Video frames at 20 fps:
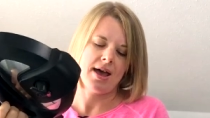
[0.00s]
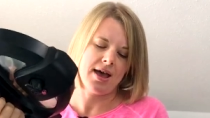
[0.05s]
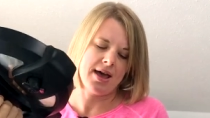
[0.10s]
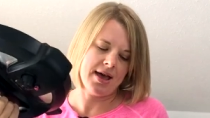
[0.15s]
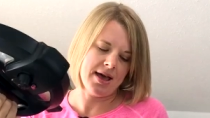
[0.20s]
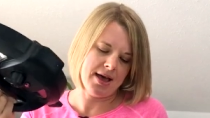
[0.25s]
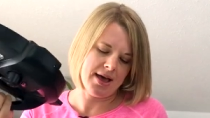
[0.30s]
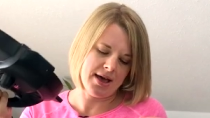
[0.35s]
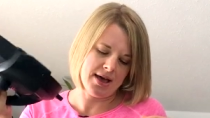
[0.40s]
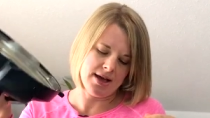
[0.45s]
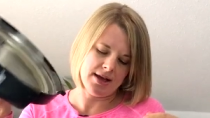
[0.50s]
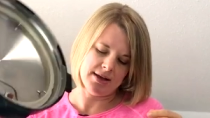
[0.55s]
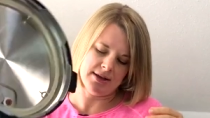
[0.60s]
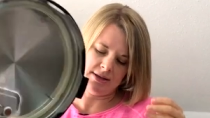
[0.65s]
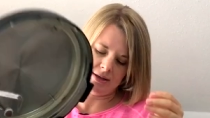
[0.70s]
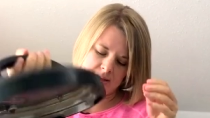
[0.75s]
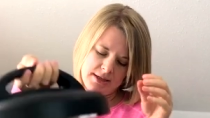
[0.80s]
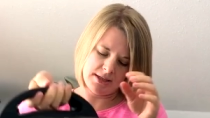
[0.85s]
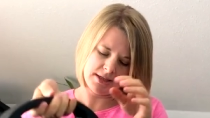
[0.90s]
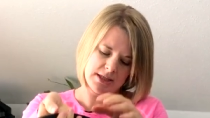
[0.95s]

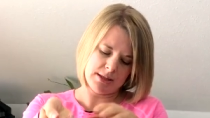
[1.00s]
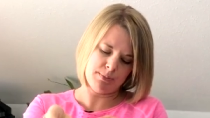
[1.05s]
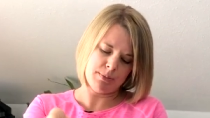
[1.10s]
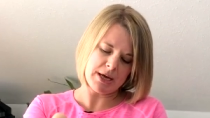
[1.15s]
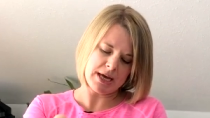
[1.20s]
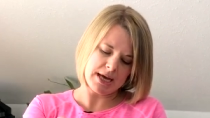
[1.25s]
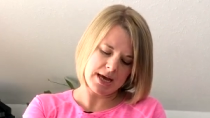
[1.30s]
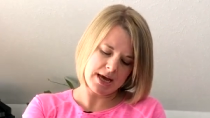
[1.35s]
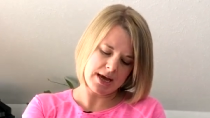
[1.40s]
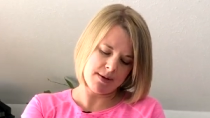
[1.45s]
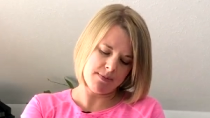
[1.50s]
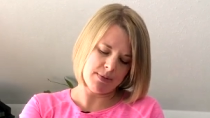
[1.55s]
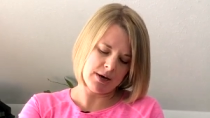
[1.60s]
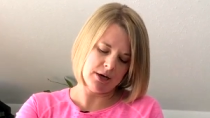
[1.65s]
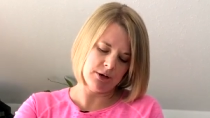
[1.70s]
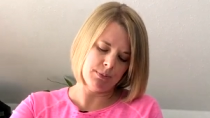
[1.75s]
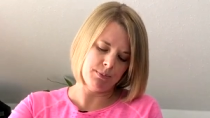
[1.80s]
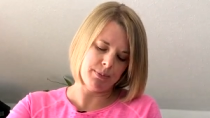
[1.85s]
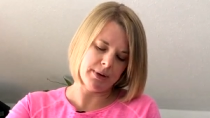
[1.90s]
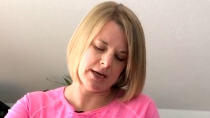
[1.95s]
And speaking
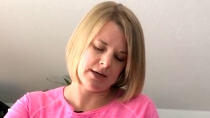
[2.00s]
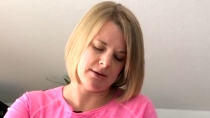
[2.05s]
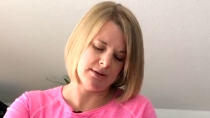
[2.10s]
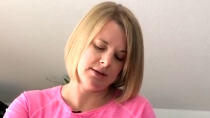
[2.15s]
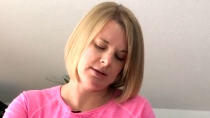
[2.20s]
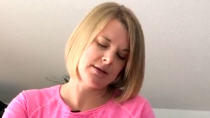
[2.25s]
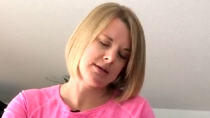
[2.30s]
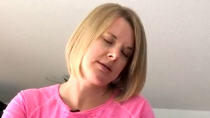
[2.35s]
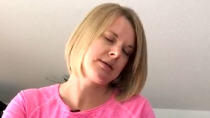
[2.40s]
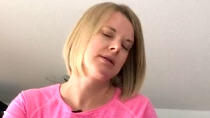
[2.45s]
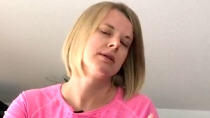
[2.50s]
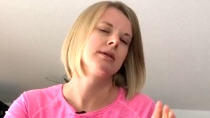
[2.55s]
about buttons,